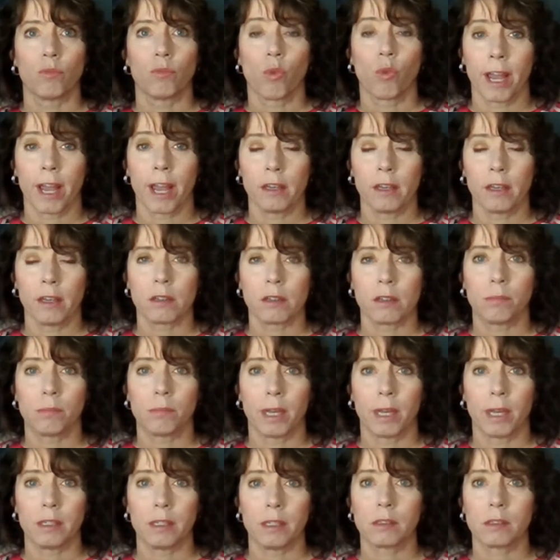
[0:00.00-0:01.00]
write
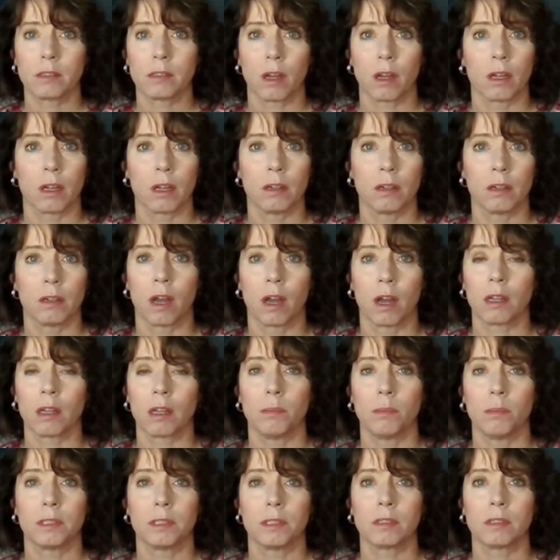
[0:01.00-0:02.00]
based on
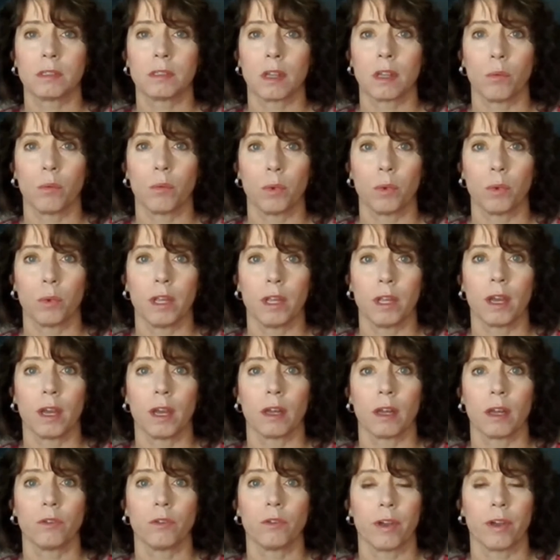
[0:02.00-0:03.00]
documents that we
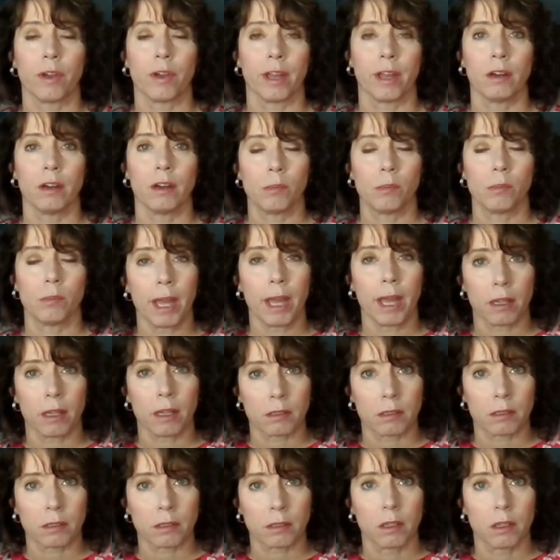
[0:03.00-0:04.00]
had created in the
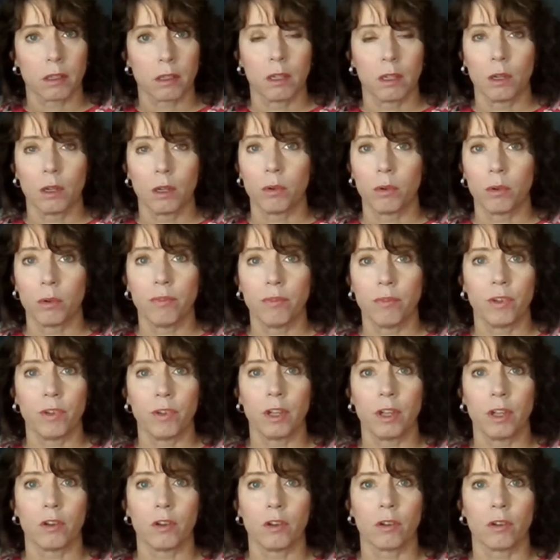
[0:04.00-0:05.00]
past. We
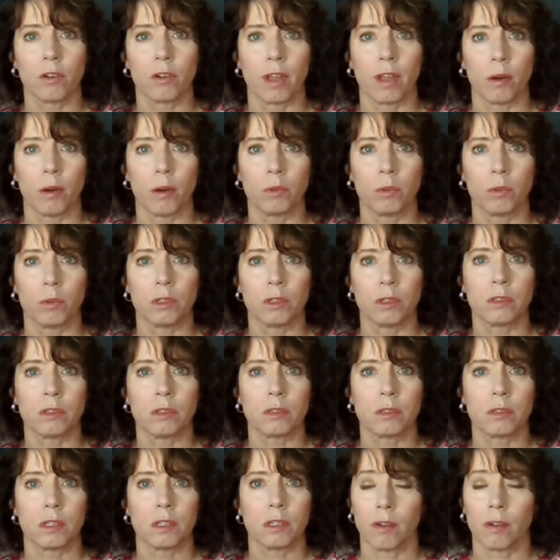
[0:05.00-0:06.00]
figured that
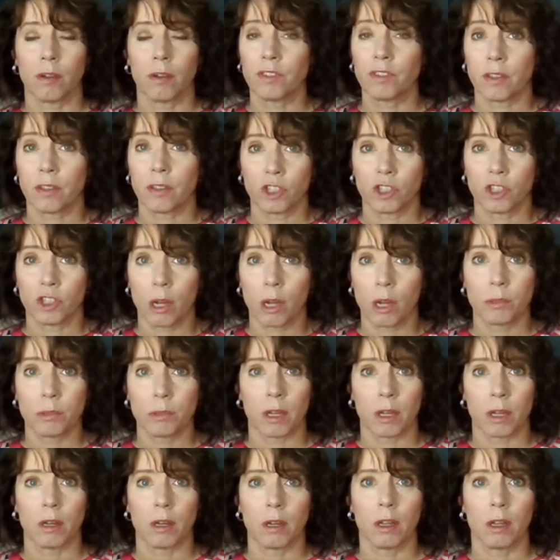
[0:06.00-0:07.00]
was enough to get the job
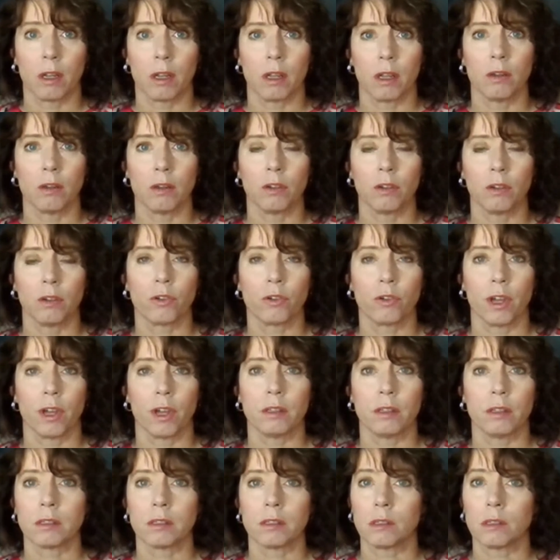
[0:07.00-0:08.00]
done and
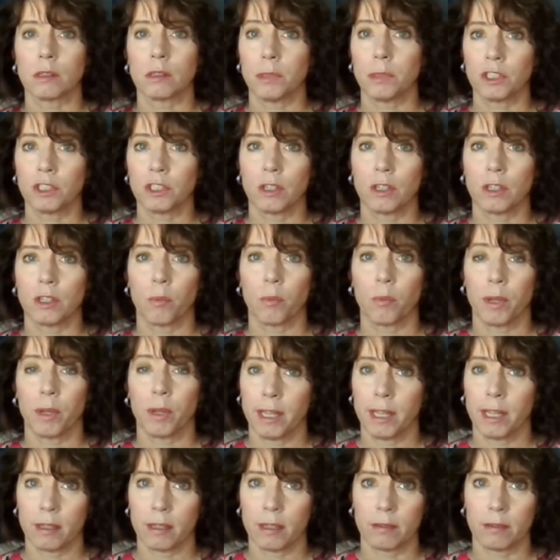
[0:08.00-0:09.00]
create the submission that we
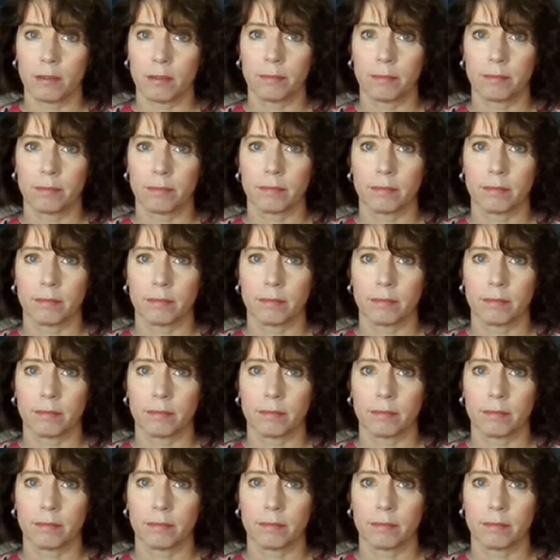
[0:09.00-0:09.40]
needed.